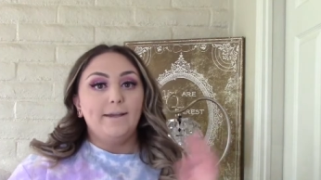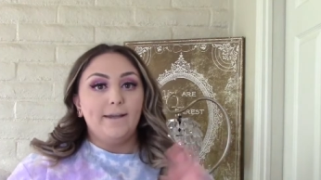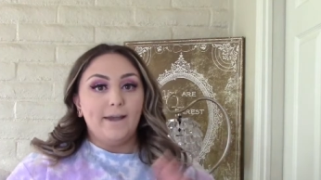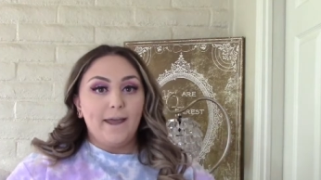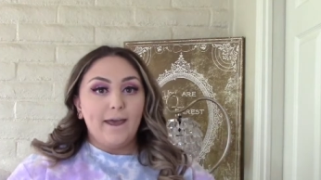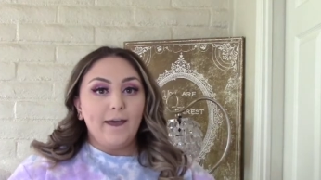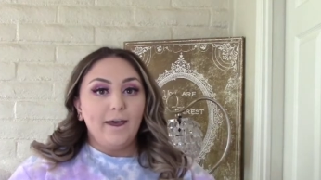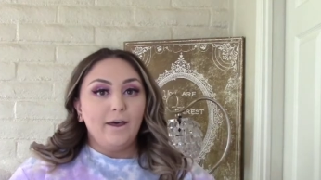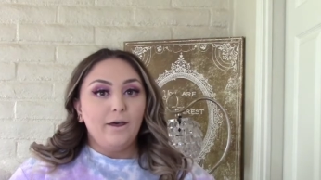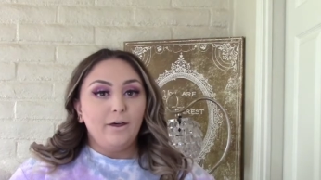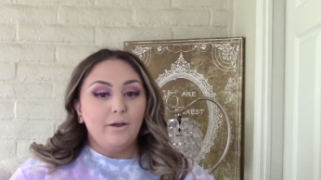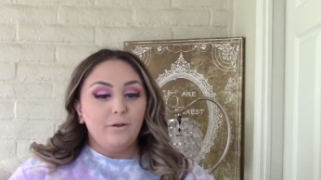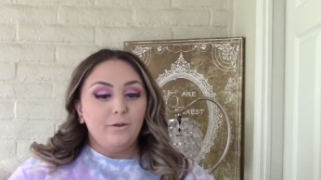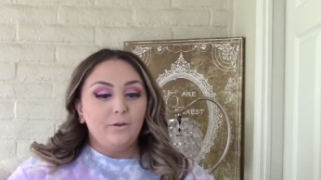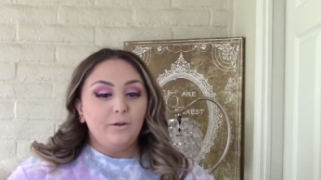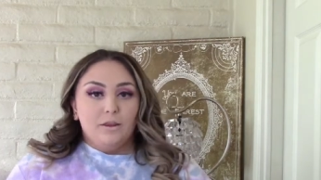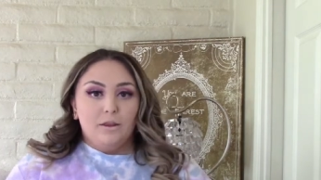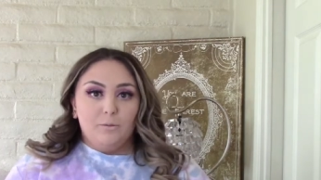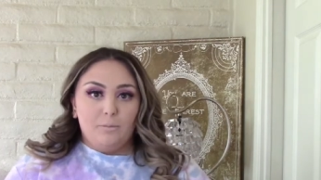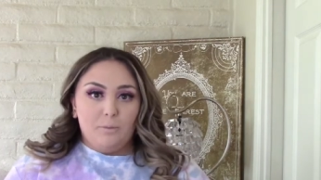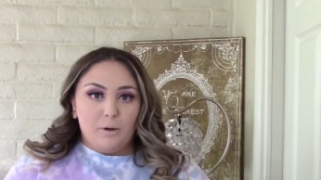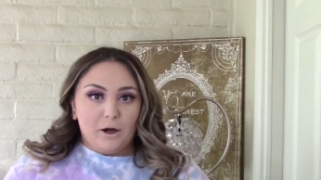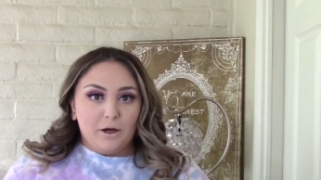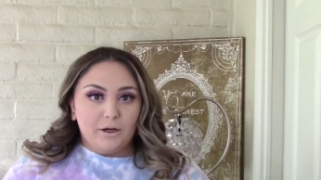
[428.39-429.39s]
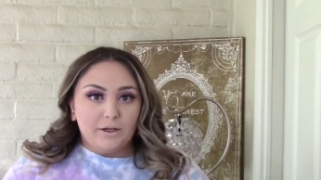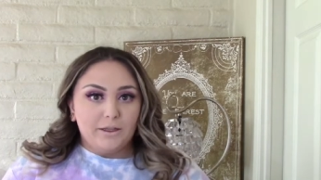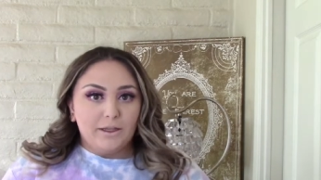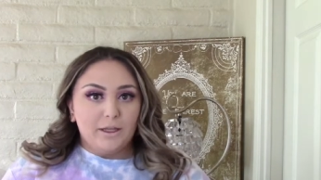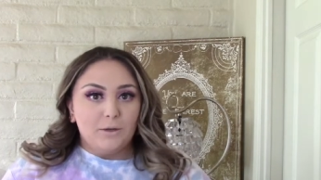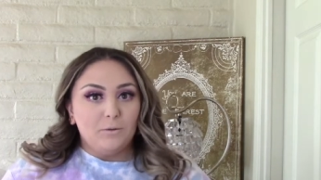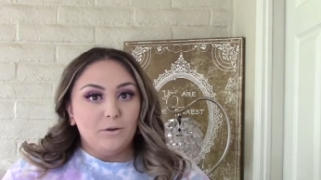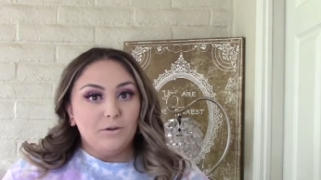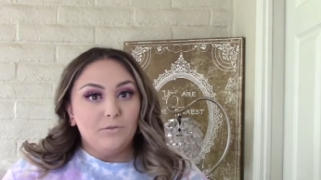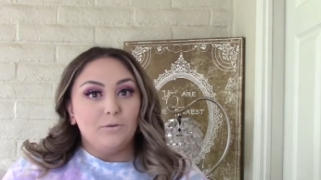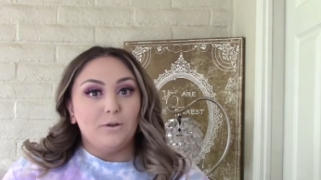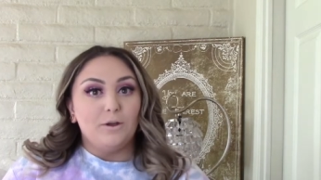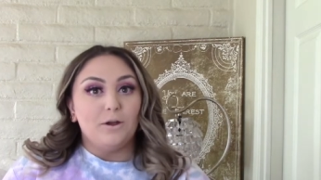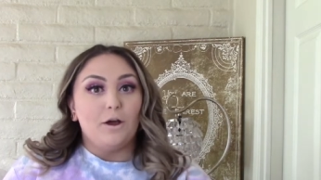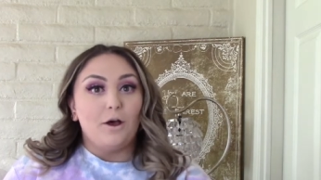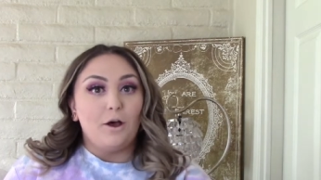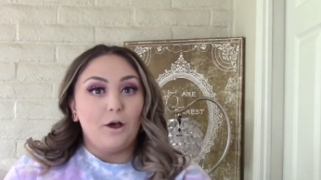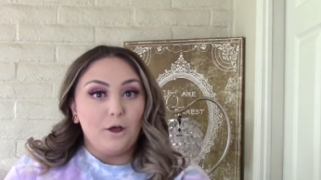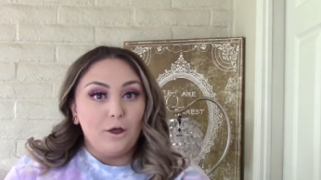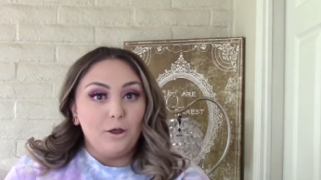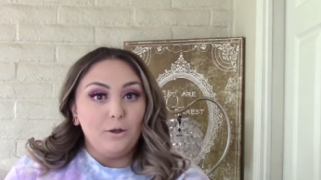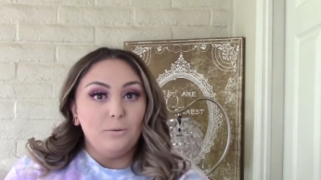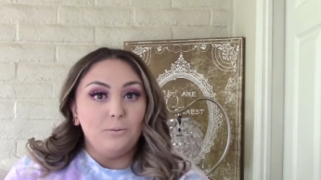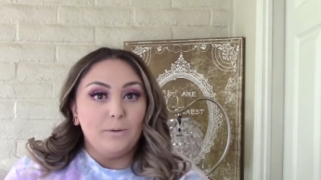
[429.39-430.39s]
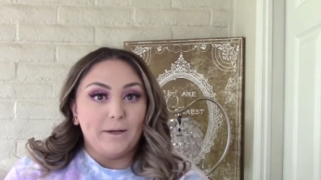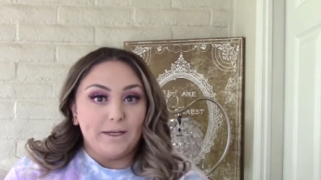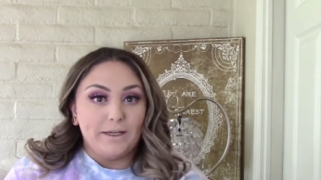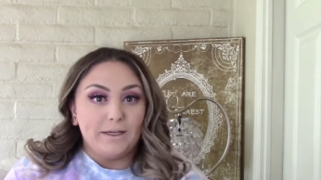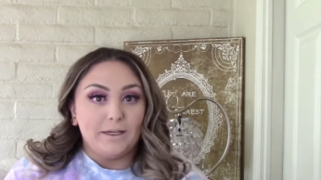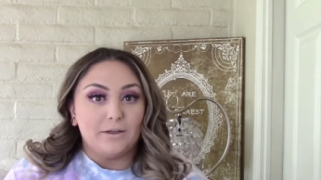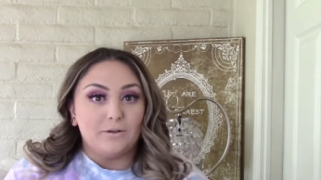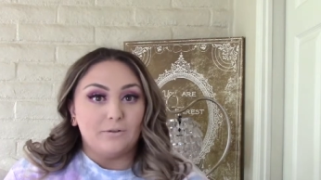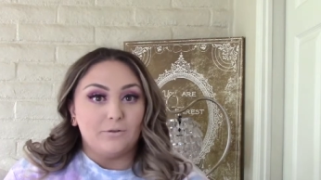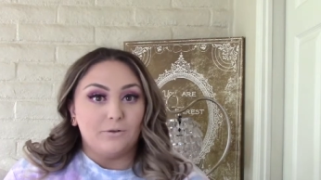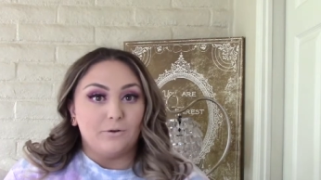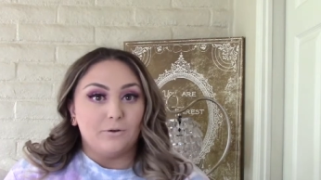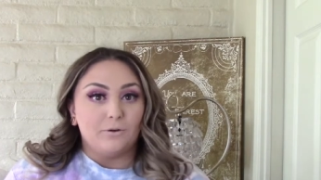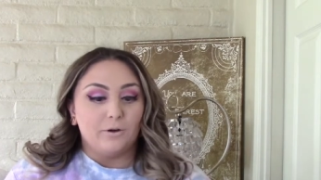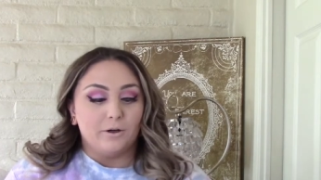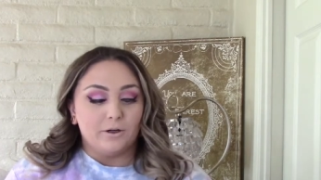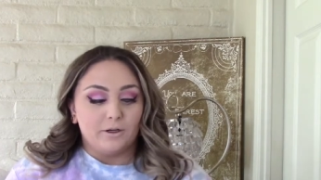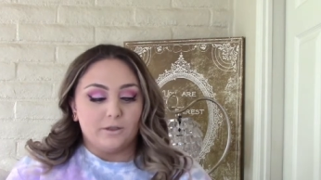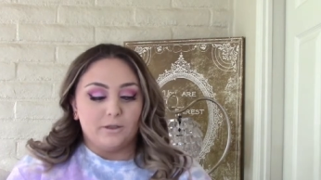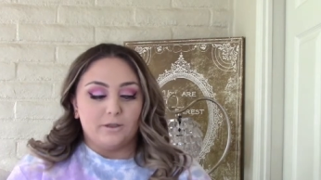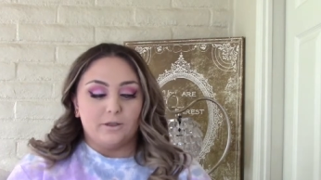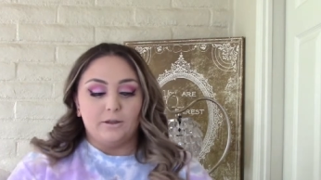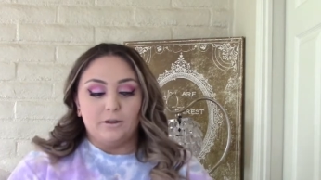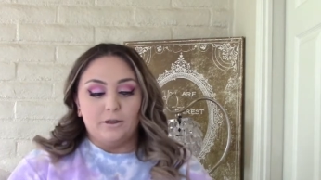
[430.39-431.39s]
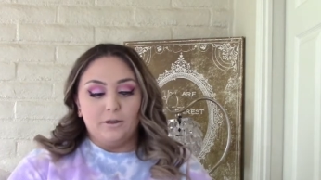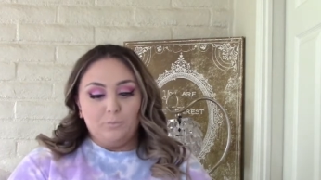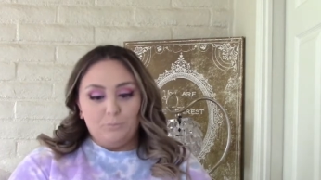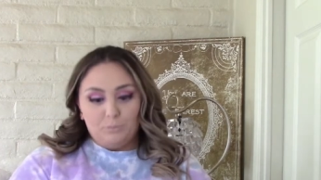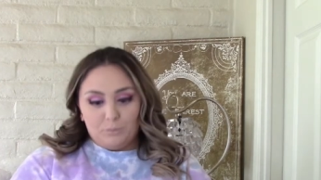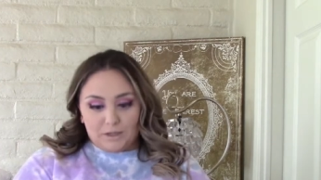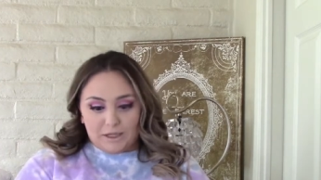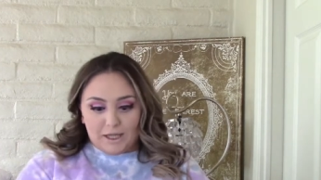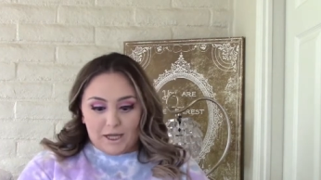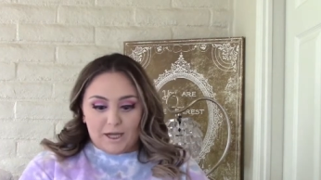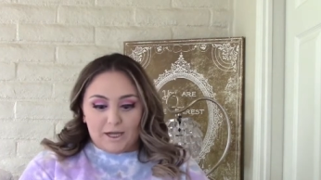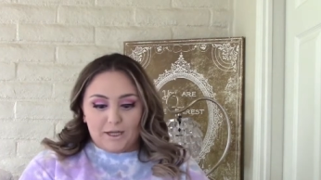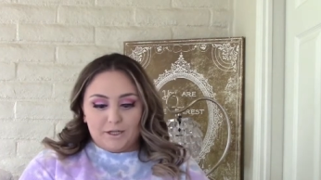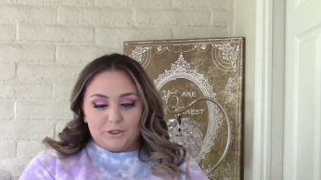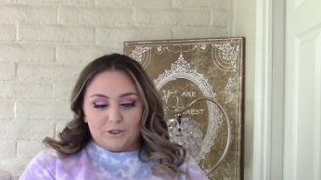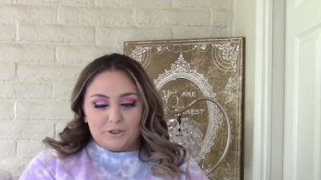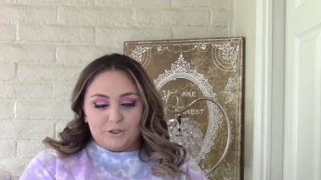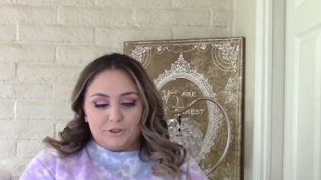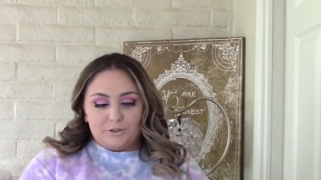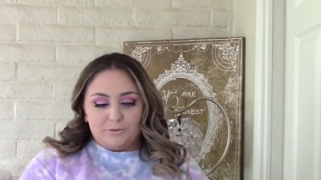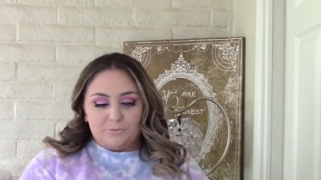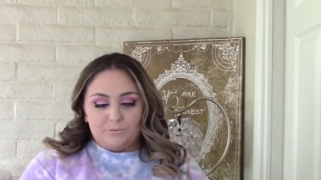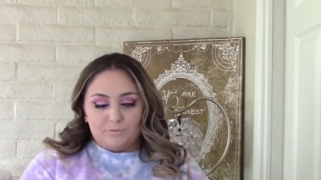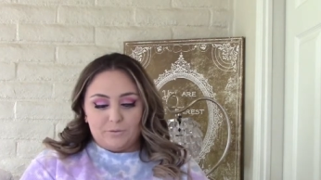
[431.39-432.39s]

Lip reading: now the part that we've been all waiting for, the blush.